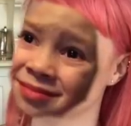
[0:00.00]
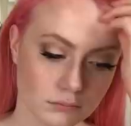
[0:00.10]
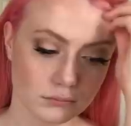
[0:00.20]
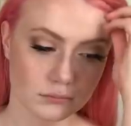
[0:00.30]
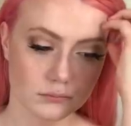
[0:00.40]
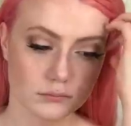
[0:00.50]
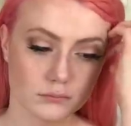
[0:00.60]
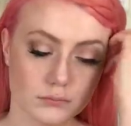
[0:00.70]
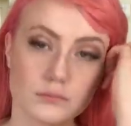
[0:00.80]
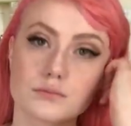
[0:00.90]

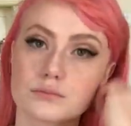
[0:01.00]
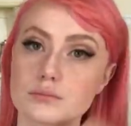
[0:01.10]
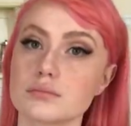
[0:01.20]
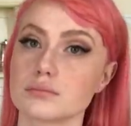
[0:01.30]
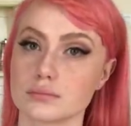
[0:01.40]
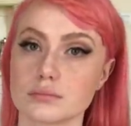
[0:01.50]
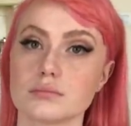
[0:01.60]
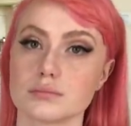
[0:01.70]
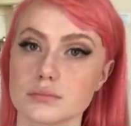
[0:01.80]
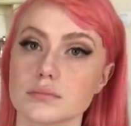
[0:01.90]

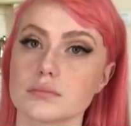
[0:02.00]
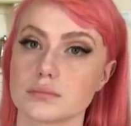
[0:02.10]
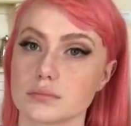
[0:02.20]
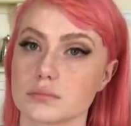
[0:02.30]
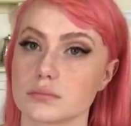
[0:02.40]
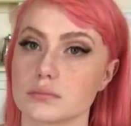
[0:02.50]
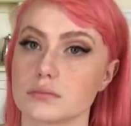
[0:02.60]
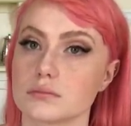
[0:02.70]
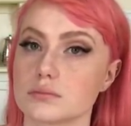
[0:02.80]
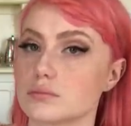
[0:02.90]

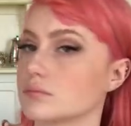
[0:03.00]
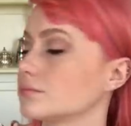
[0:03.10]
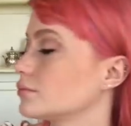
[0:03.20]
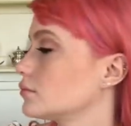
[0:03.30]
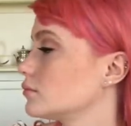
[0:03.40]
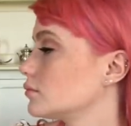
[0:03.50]
[no speech]